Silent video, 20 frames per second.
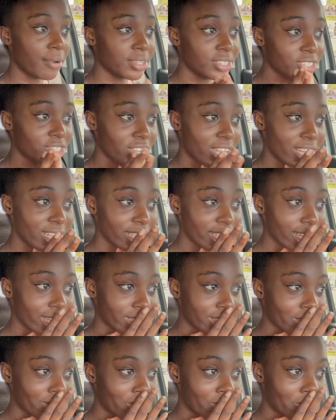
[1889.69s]
was trying to get
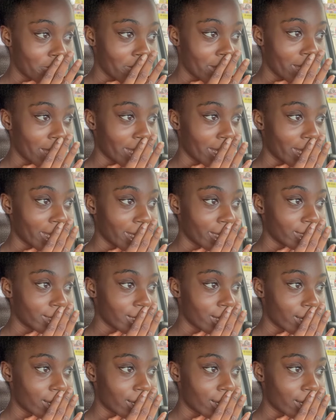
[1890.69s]
it done by 8